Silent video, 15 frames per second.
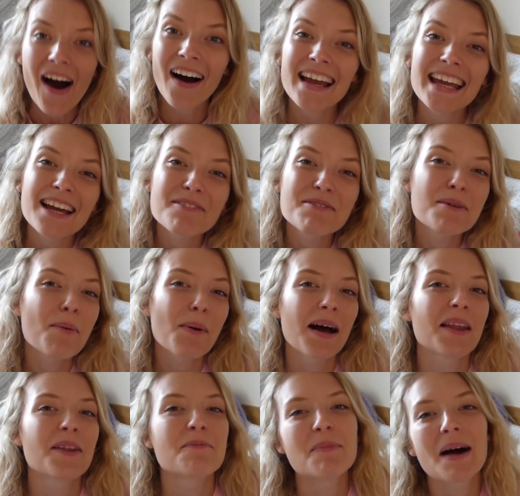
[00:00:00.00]
Hi
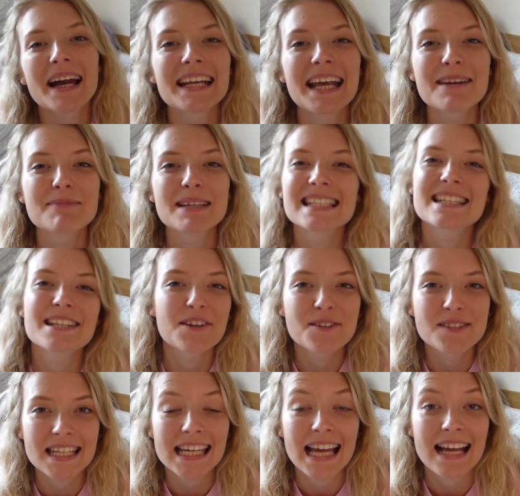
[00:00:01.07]
everyone, my name is
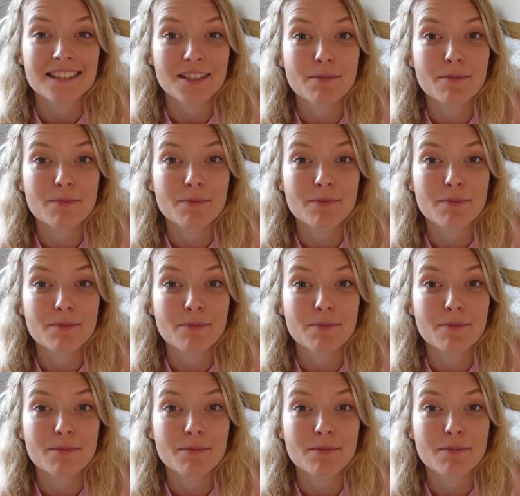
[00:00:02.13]
Lucy and